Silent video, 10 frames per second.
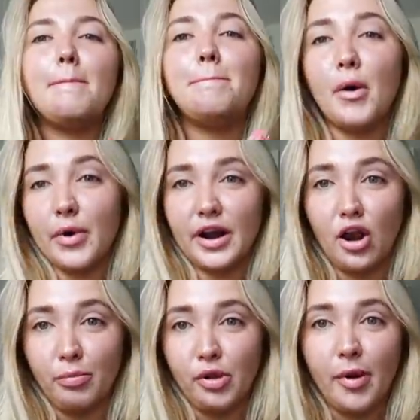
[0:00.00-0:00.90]
but we're gonna go
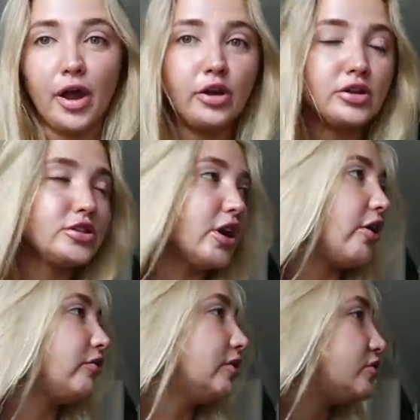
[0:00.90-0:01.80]
to Blue Bottle.
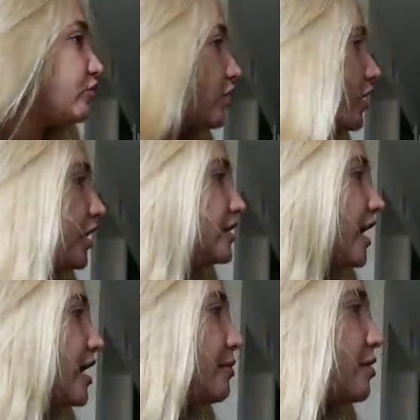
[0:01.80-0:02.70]
So it's a really good
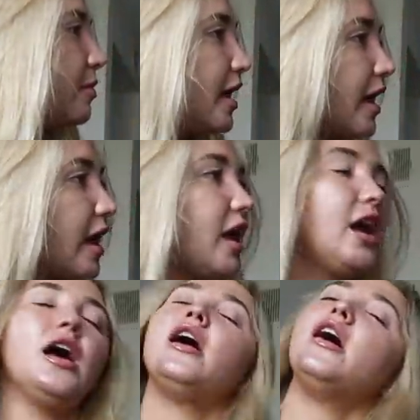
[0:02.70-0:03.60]
day to be me.
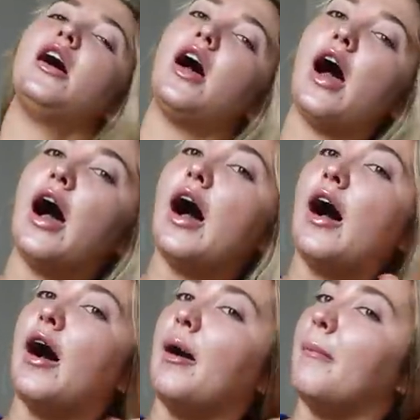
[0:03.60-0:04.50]

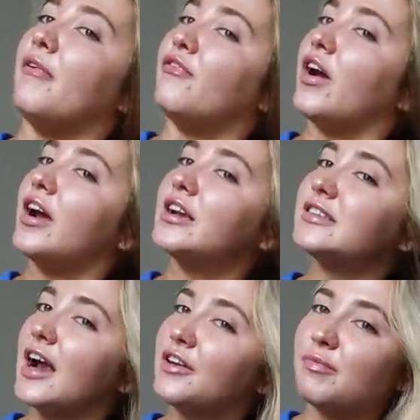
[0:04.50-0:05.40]
Um, very
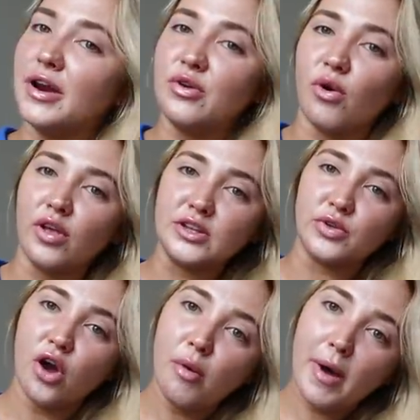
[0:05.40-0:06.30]
excited for my New Orleans with oat